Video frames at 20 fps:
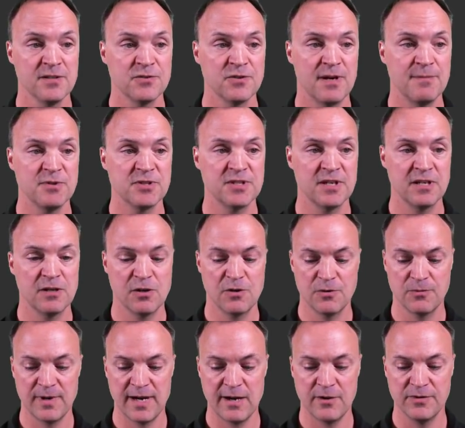So I'm just gonna
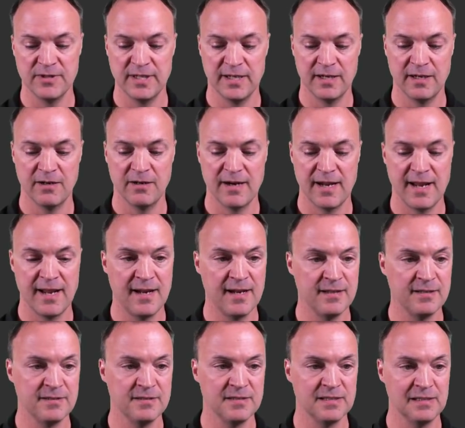go around here
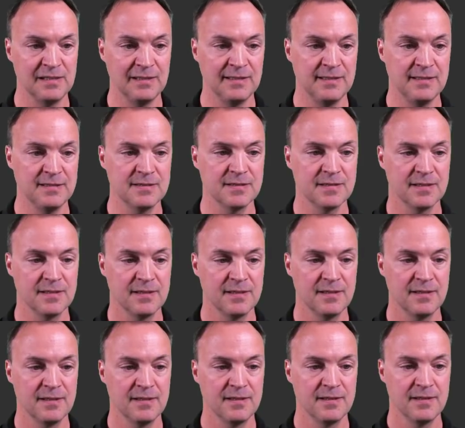and delete
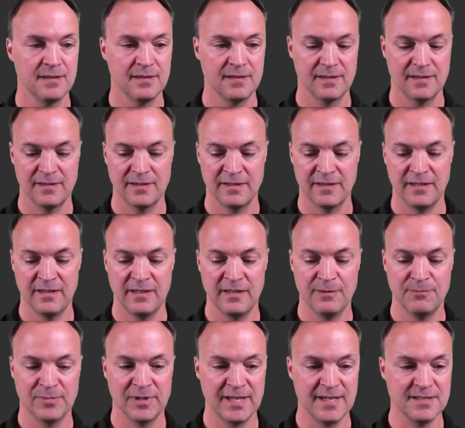
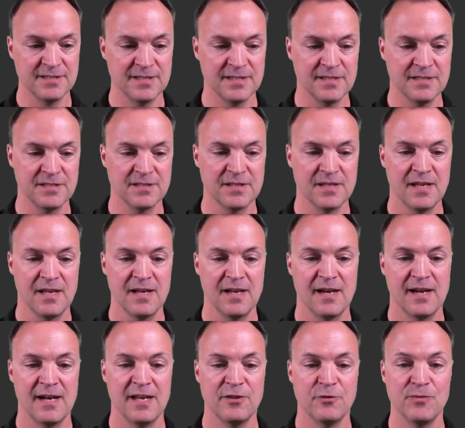the places.
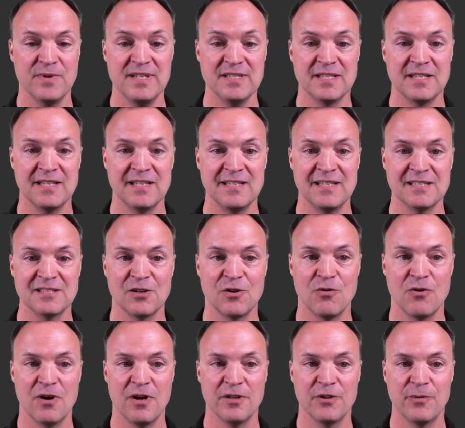Uh, the reason it doesn't
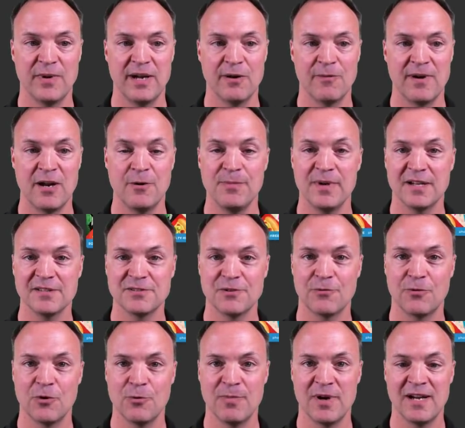go all the way around because
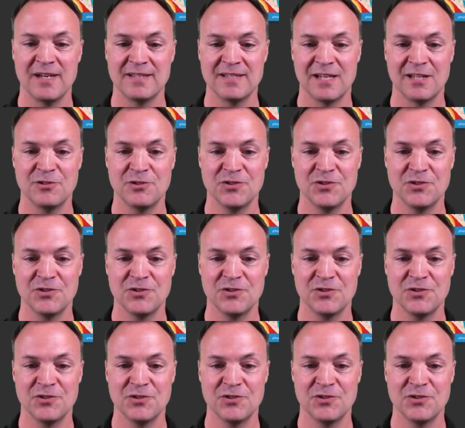the robot